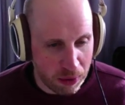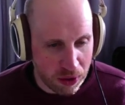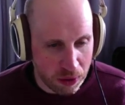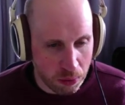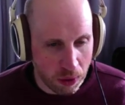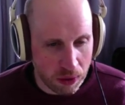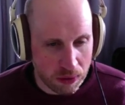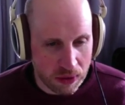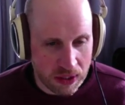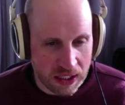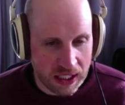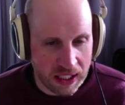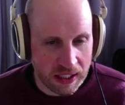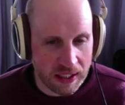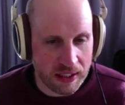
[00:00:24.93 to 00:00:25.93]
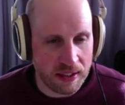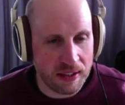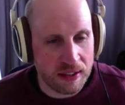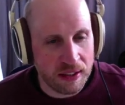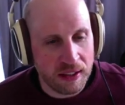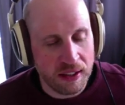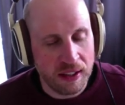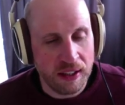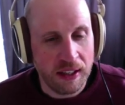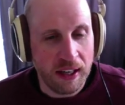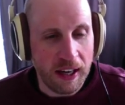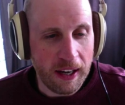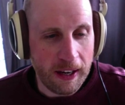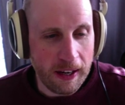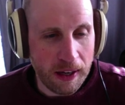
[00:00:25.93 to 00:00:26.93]
you won't see this,
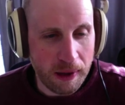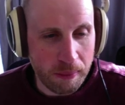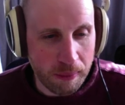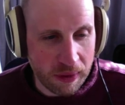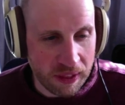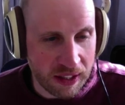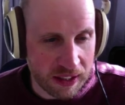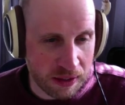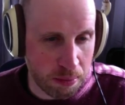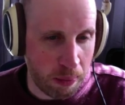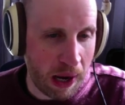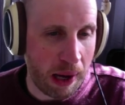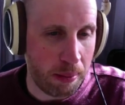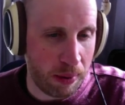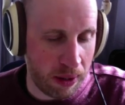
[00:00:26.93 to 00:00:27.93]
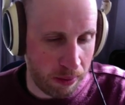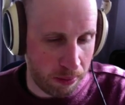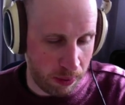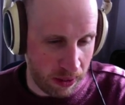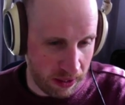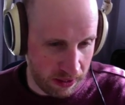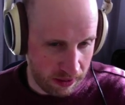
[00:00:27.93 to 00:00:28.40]
um, this pop-up